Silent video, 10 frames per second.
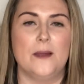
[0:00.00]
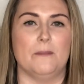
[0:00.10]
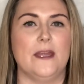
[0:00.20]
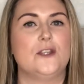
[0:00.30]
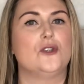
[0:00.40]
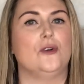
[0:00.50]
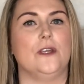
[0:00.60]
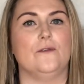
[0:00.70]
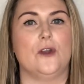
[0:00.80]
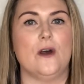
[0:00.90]
Make sure
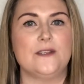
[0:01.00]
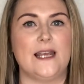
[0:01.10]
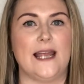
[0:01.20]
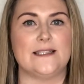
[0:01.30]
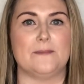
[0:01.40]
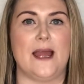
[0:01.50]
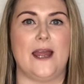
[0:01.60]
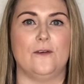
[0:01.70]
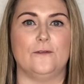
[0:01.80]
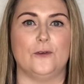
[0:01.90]
you've got a letter mat
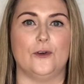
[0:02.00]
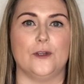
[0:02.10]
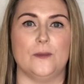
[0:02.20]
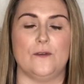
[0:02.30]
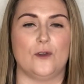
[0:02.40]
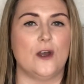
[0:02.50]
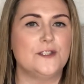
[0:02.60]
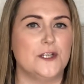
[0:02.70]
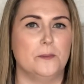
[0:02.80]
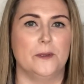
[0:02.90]
out for them, you've got a
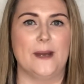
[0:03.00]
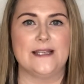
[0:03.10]
number mat